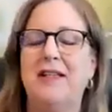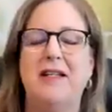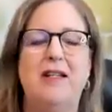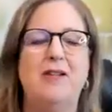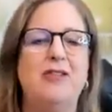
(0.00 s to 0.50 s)

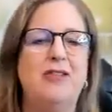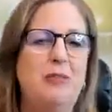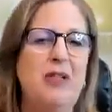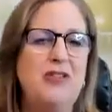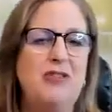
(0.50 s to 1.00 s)
Thank you so
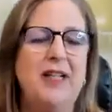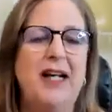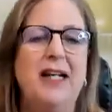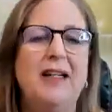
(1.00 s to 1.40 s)
much for that.